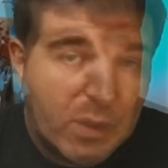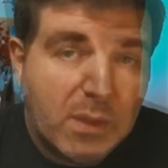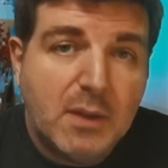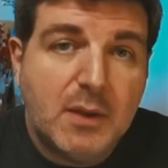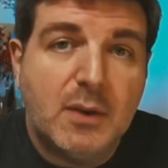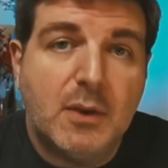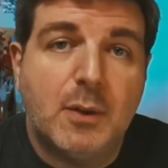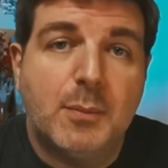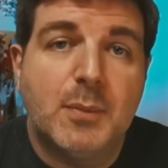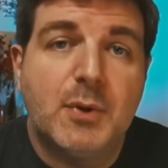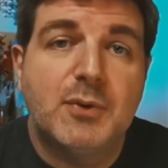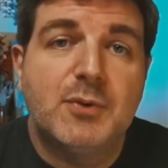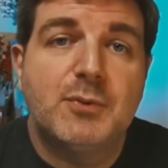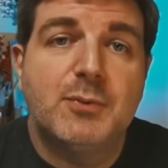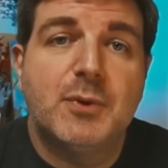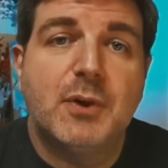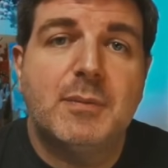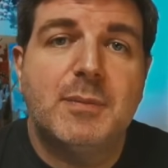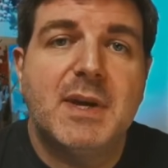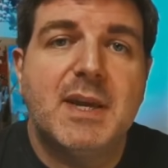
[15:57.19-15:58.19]
Number
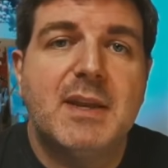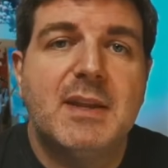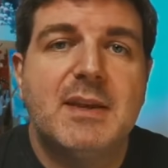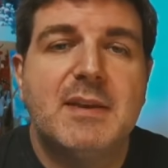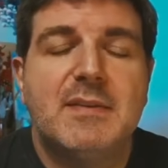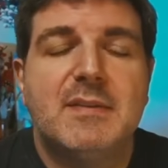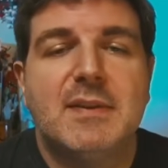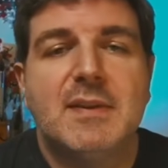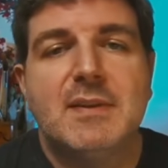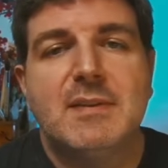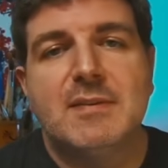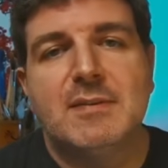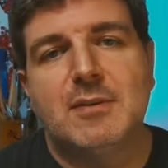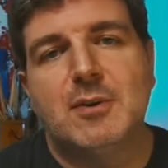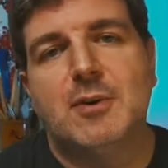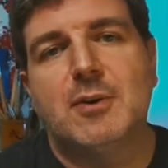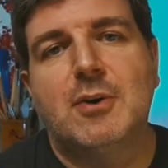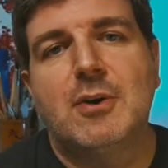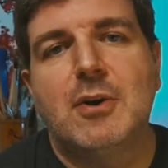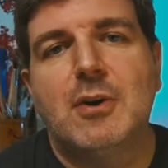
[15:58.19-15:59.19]
2 on my list is the
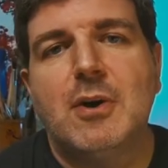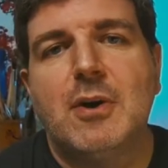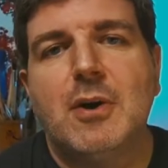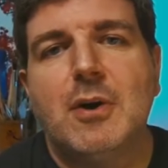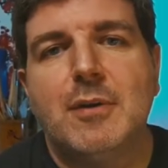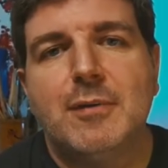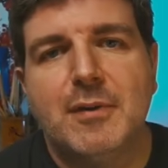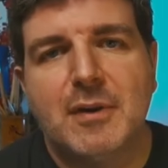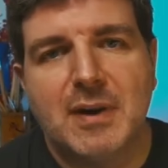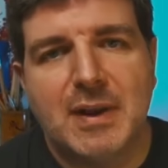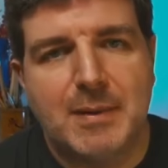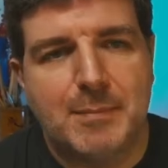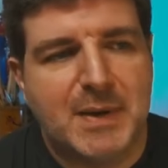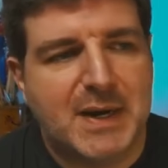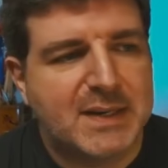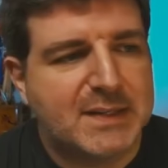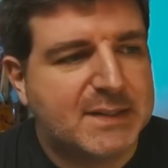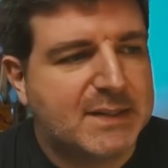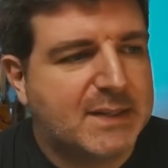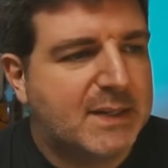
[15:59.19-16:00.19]
color overlay
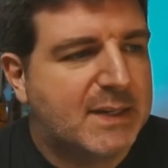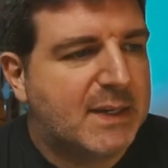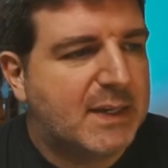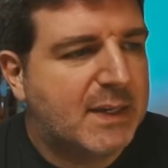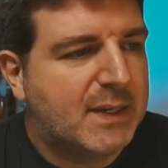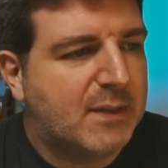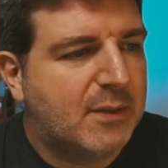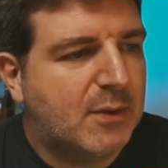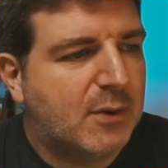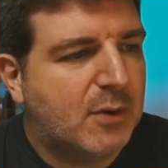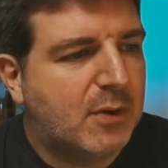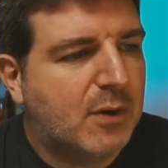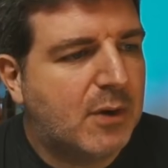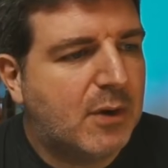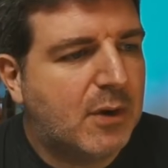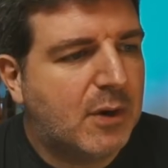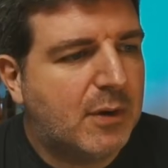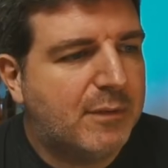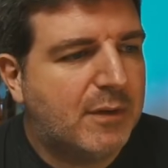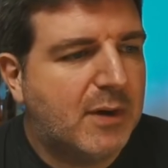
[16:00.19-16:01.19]
mask. And the color
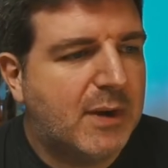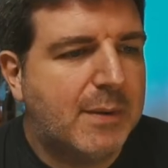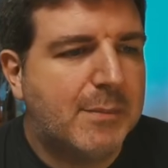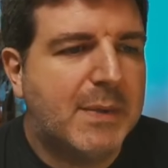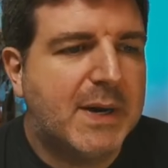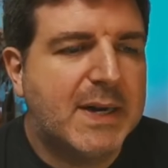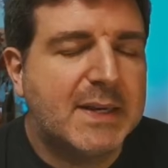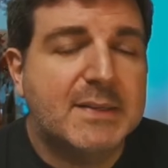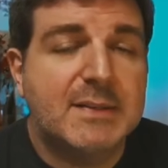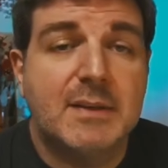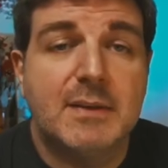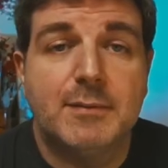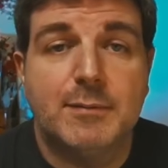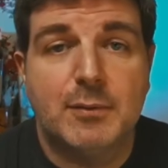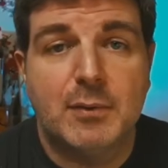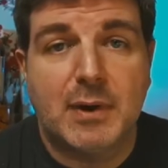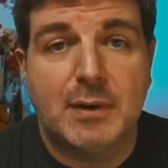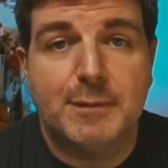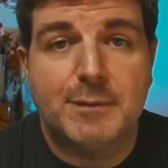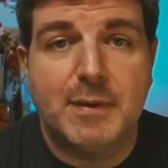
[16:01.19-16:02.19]
overlay mask, if
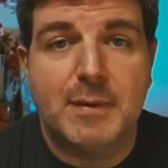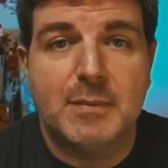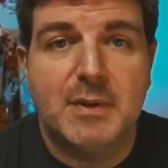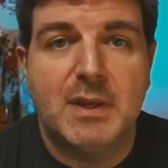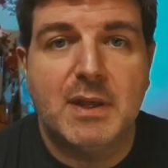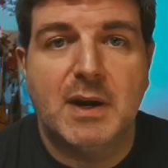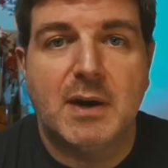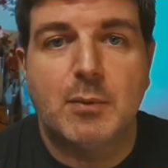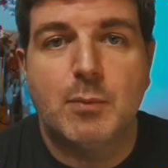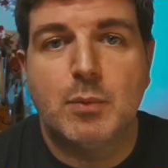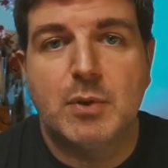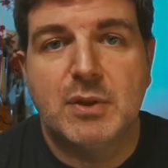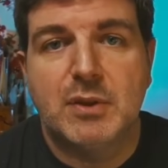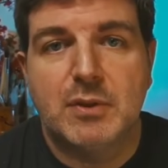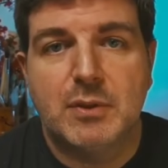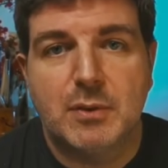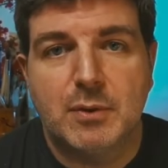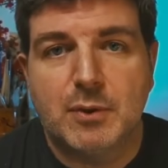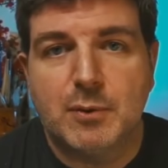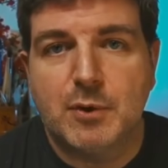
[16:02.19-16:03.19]
you are familiar with
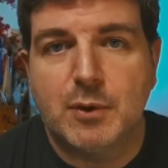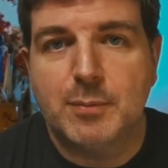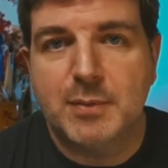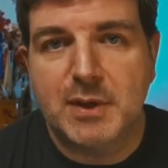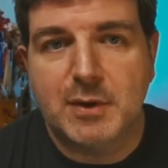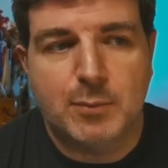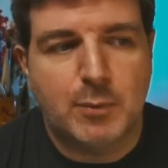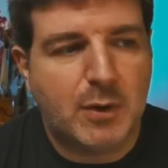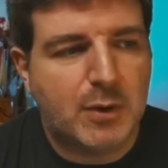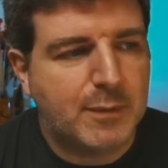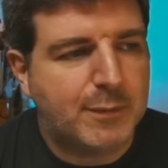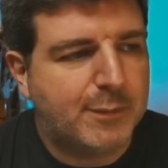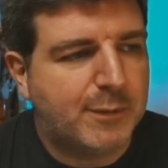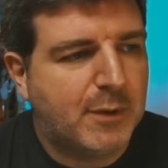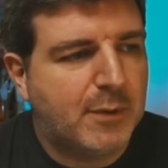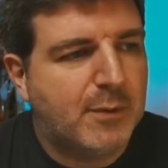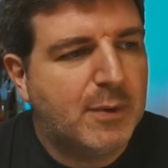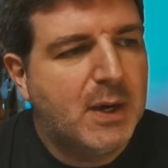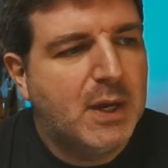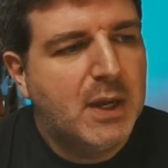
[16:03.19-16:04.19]
the comic workflow,